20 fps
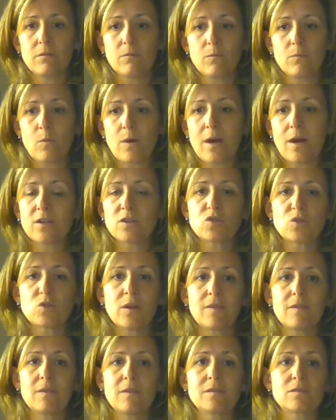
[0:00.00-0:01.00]
want to
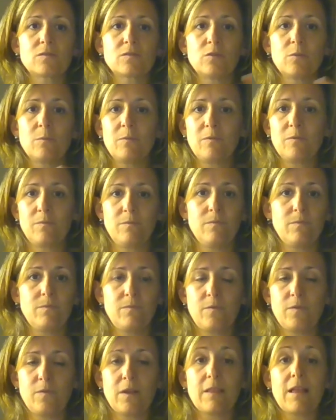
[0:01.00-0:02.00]
join this group,
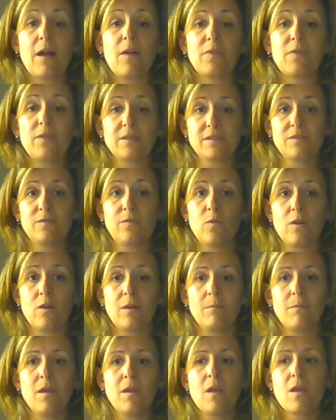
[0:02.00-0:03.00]
fill out this
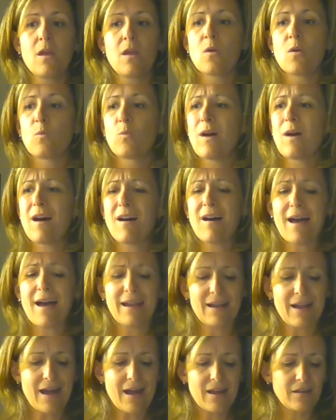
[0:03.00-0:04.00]
form. Well,
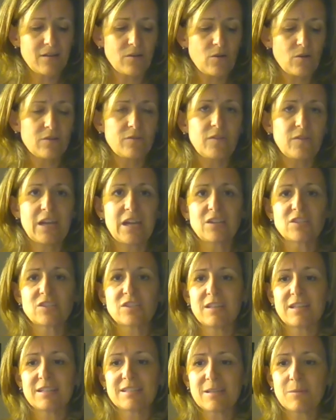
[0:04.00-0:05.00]
I got a
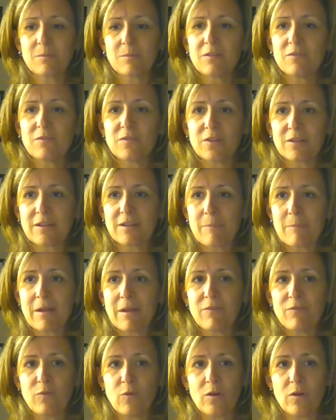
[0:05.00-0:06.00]
notification that somebody filled out
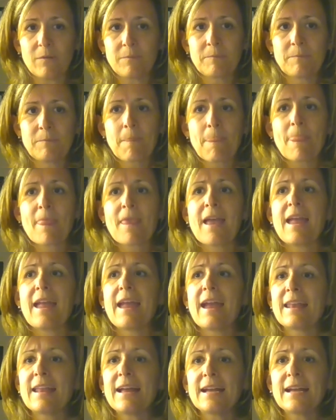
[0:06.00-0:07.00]
my form,
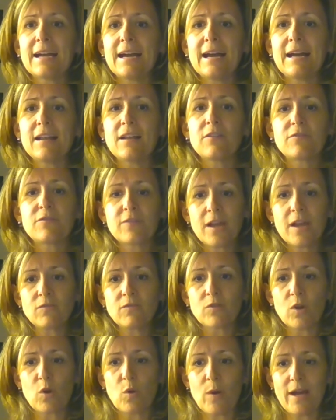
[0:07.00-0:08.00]
and I got a friend
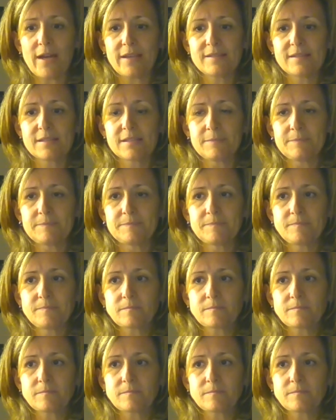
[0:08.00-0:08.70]
request